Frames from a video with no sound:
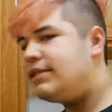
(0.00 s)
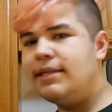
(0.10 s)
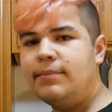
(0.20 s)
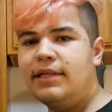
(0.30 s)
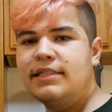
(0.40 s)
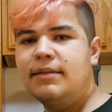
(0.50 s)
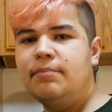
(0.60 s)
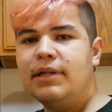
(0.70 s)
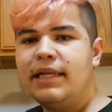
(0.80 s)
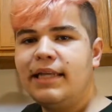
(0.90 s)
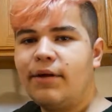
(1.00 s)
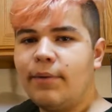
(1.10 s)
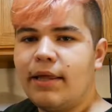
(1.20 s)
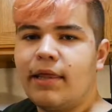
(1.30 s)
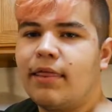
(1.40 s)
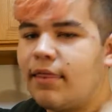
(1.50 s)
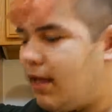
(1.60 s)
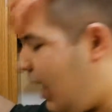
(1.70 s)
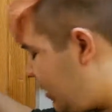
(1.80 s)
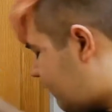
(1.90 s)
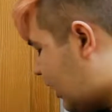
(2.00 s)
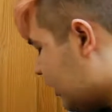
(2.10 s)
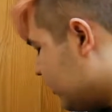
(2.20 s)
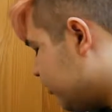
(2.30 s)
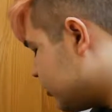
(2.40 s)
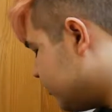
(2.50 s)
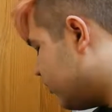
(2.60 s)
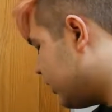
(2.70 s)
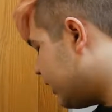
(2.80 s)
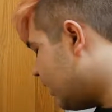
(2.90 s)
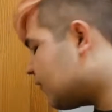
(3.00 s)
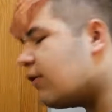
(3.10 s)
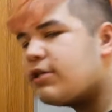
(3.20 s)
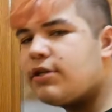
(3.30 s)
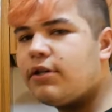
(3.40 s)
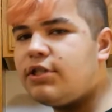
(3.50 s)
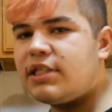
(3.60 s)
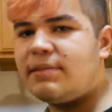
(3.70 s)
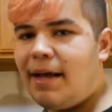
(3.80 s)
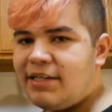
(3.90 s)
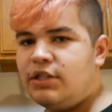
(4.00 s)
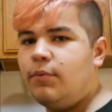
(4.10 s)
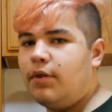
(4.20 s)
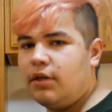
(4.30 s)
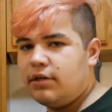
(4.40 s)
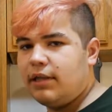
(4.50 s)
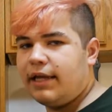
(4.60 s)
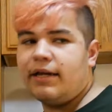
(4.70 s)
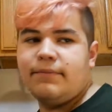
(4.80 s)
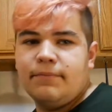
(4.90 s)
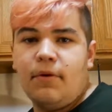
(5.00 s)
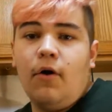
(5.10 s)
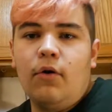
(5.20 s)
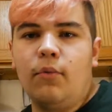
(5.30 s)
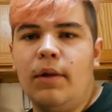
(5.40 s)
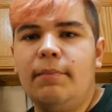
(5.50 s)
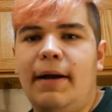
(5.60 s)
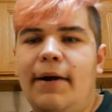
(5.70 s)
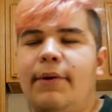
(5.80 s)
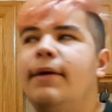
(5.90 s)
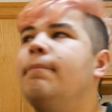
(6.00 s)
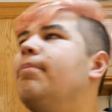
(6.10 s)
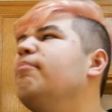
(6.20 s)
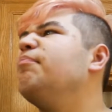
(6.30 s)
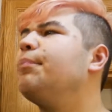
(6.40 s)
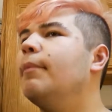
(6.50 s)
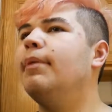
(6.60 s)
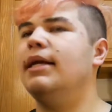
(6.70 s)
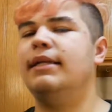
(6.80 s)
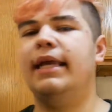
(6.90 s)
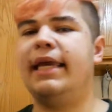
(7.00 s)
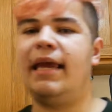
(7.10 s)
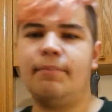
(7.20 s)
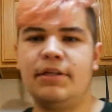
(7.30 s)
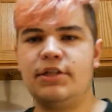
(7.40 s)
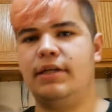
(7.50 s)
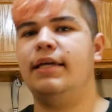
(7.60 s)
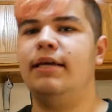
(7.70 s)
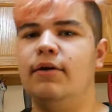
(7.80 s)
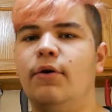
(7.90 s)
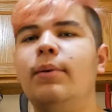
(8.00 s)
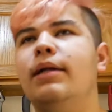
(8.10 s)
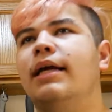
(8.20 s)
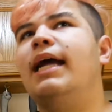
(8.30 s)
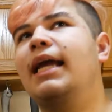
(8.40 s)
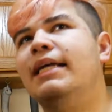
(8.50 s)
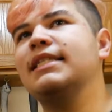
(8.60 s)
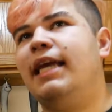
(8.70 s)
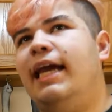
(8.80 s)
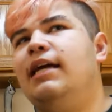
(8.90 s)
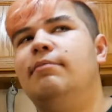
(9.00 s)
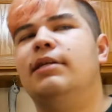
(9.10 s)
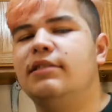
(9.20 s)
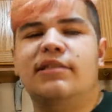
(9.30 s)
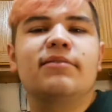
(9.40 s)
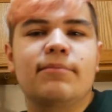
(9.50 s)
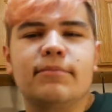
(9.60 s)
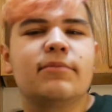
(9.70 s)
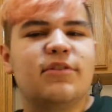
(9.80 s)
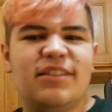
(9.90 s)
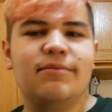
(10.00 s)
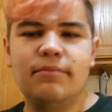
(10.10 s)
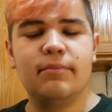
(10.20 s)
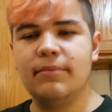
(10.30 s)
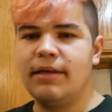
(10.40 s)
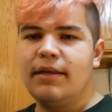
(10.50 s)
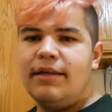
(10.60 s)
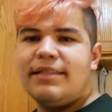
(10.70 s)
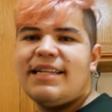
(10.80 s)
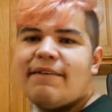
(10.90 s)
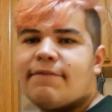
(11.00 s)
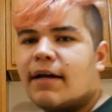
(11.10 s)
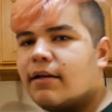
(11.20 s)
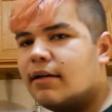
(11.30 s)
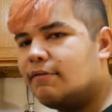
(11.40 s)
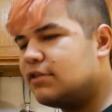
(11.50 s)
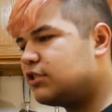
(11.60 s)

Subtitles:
something to blend it with. I've got a NutriBullet. Of course you can just smash it with your own willpower, but it can't be chunky. Or well, I guess it can, but it's not fun if it's